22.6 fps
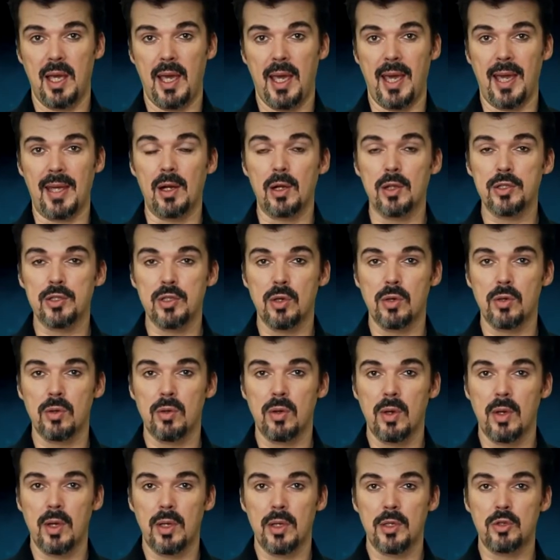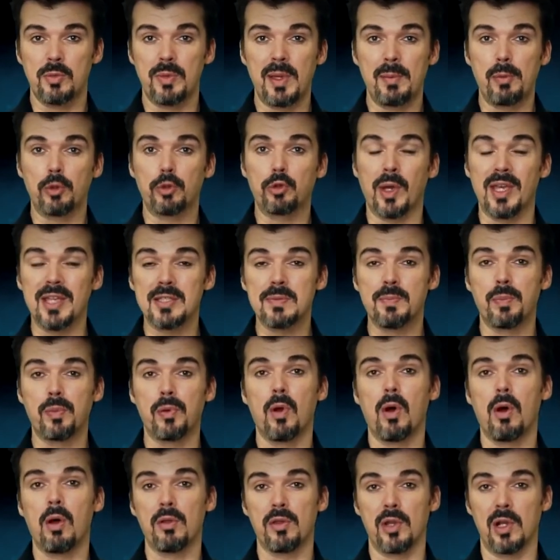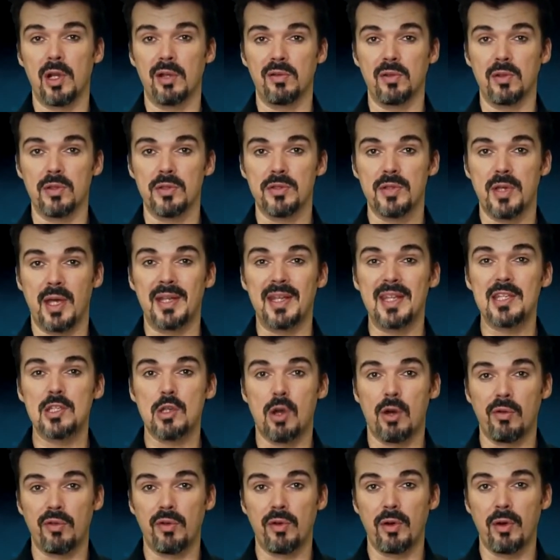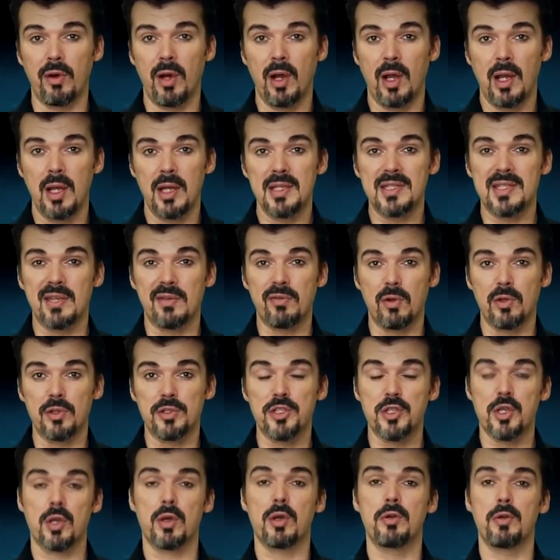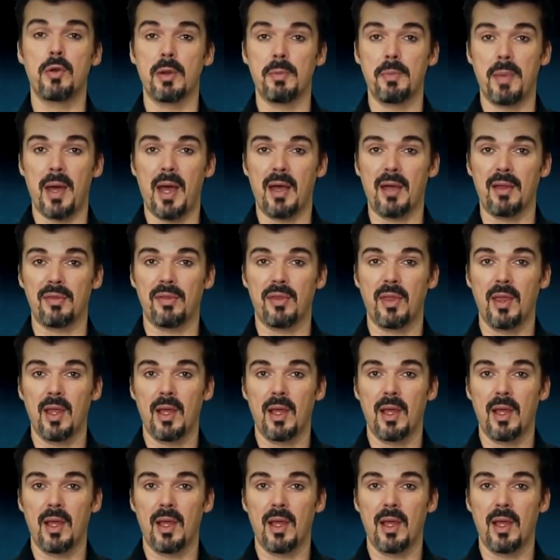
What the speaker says: and also to be able to explore the levels and discover several secondary paths,